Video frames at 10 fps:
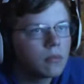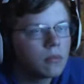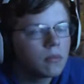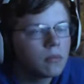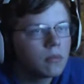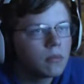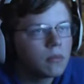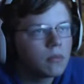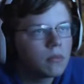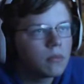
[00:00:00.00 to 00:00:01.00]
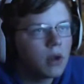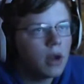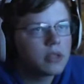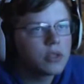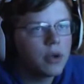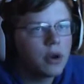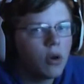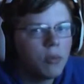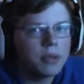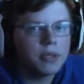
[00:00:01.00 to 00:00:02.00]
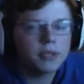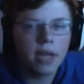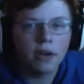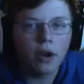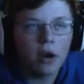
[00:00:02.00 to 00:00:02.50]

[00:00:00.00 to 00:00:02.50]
Alright, let's go ahead and open these